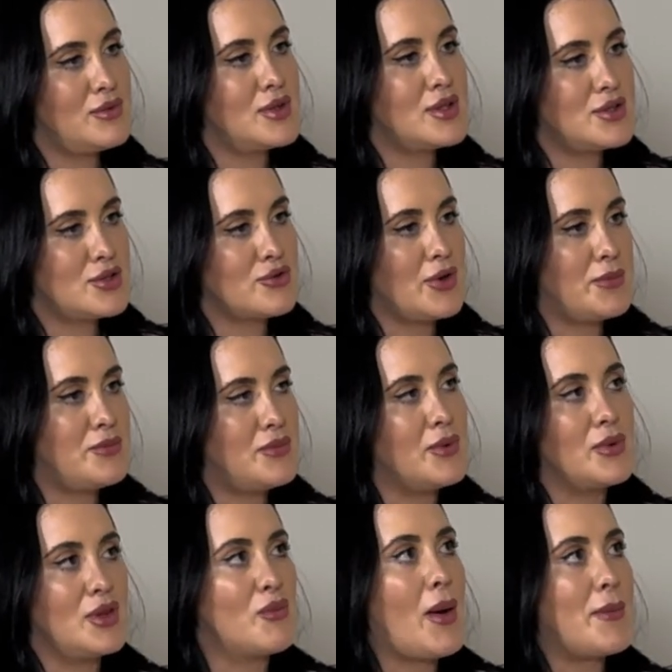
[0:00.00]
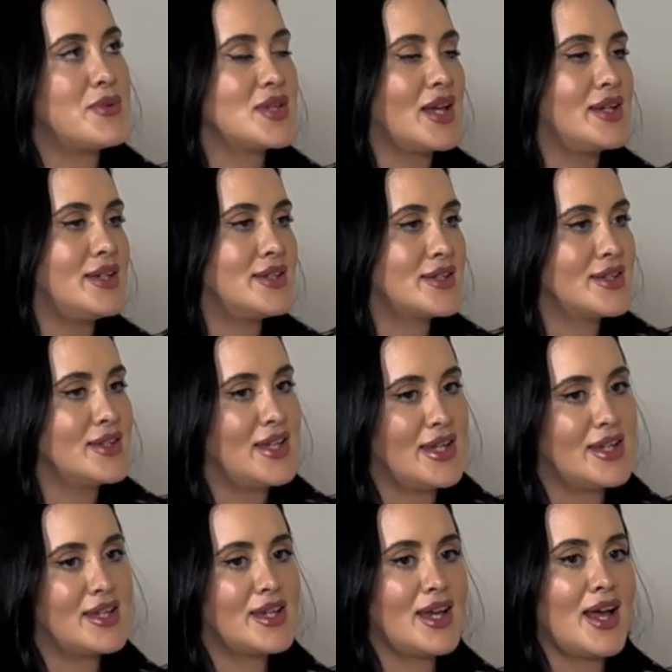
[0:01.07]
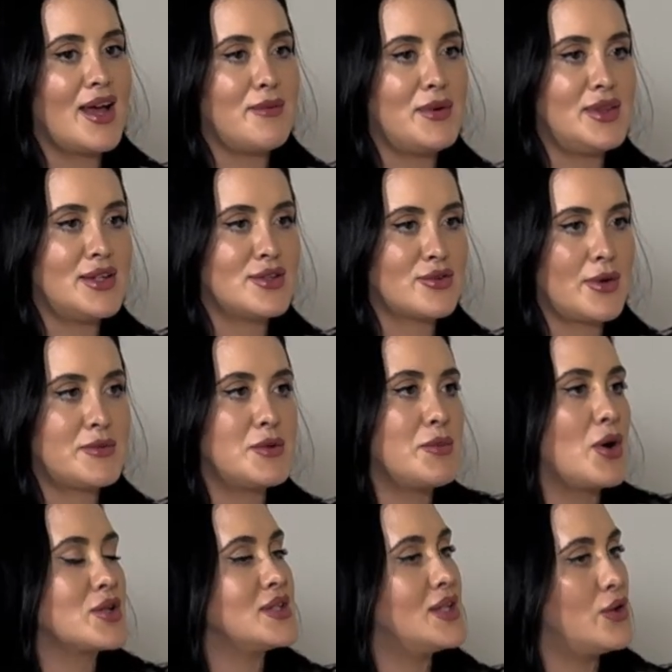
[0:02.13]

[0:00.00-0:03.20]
description or the website link in the description box,